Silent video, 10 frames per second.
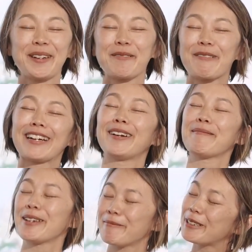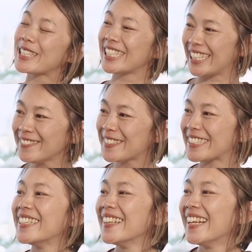We welcome them with a gift.
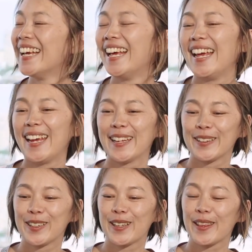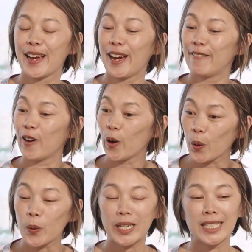And they have
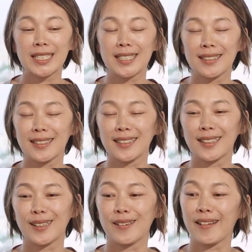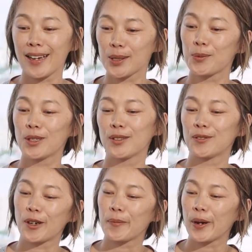always a nice word
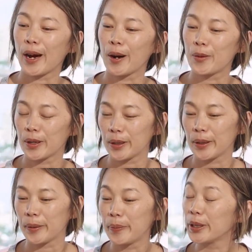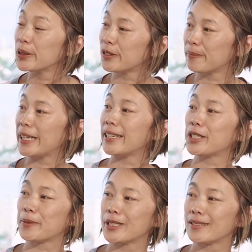from our board of
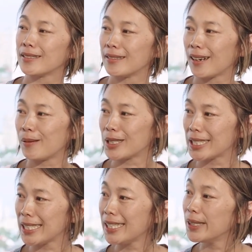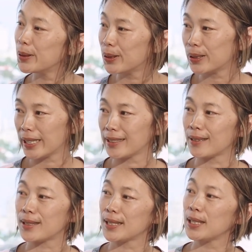management, our CEO and
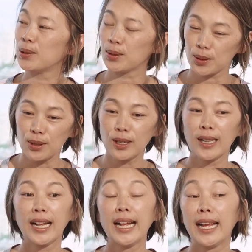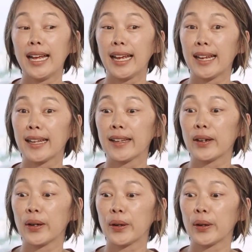COO. Okay. And